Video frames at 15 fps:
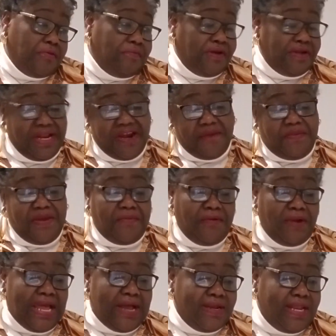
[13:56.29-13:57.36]
But there are people
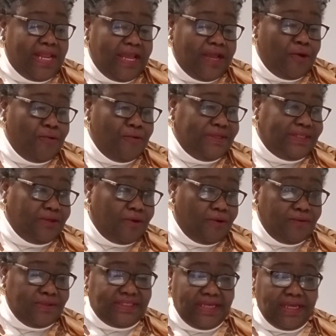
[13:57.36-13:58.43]
out there who
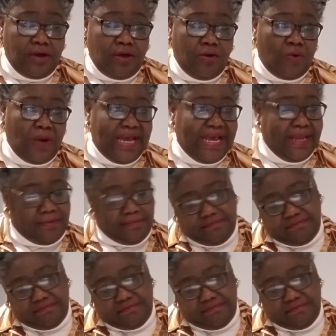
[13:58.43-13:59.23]
will say, oh, why?